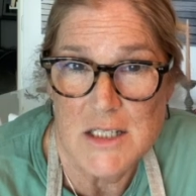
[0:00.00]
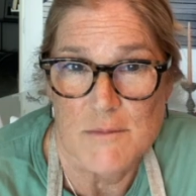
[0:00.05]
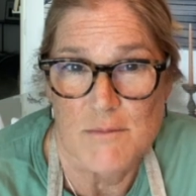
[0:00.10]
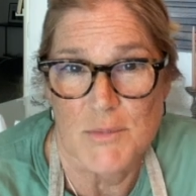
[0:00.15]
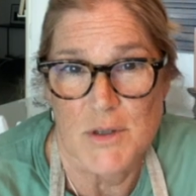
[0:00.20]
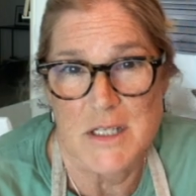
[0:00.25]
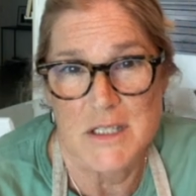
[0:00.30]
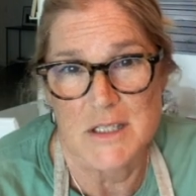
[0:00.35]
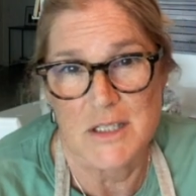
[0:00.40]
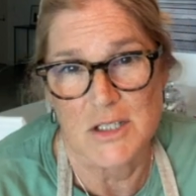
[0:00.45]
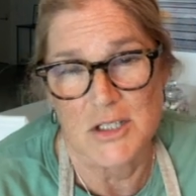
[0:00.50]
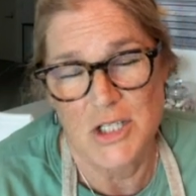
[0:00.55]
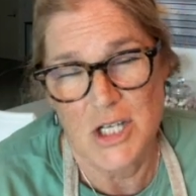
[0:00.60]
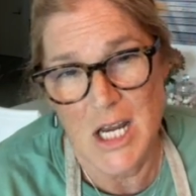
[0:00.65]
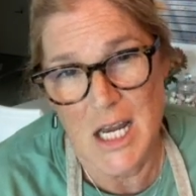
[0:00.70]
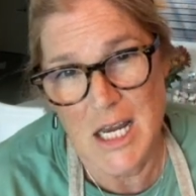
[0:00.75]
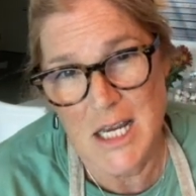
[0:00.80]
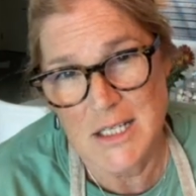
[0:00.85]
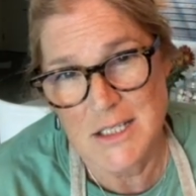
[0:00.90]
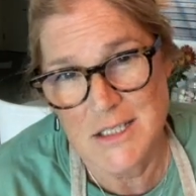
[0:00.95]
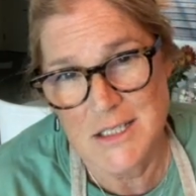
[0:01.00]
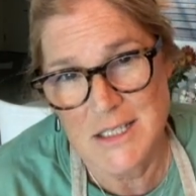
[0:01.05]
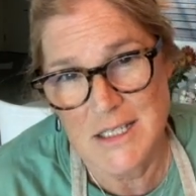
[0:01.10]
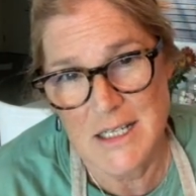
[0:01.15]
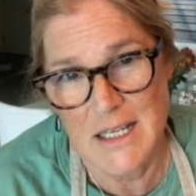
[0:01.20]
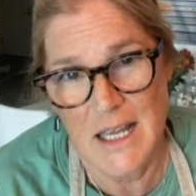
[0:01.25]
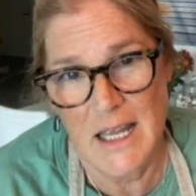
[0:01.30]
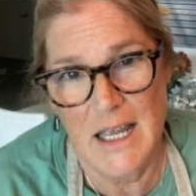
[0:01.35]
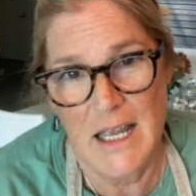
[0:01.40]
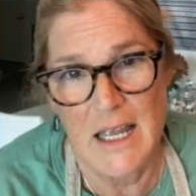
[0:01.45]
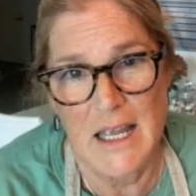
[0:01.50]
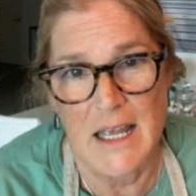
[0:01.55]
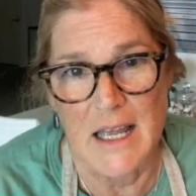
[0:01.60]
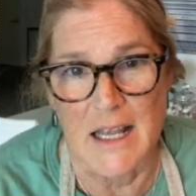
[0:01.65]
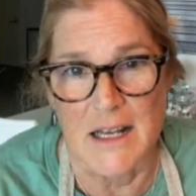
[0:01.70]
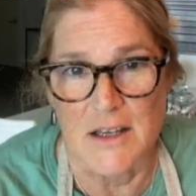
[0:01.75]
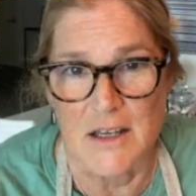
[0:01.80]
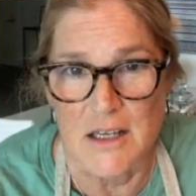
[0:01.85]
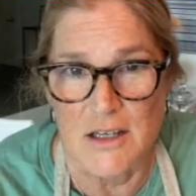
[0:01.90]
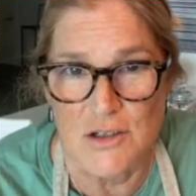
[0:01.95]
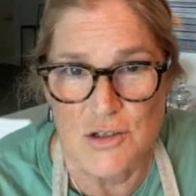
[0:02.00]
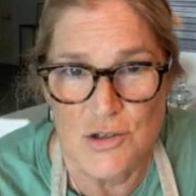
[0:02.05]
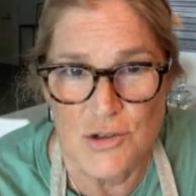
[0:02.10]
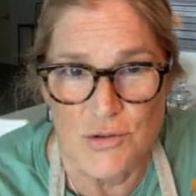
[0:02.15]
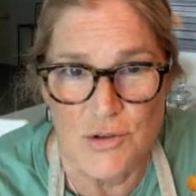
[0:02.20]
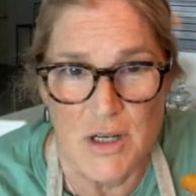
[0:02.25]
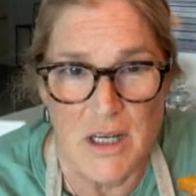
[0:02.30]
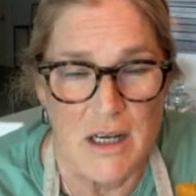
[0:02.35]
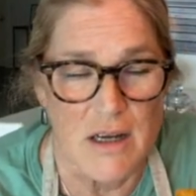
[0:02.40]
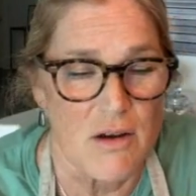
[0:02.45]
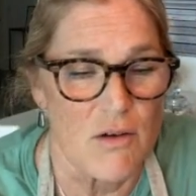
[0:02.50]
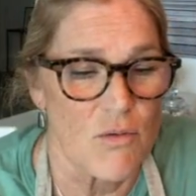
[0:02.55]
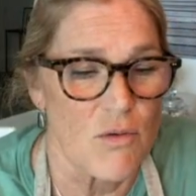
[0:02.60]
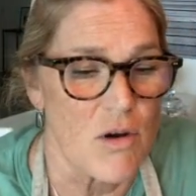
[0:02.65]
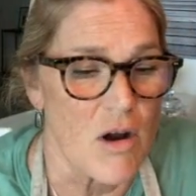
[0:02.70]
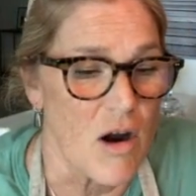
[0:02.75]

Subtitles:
embracing change today, and enjoying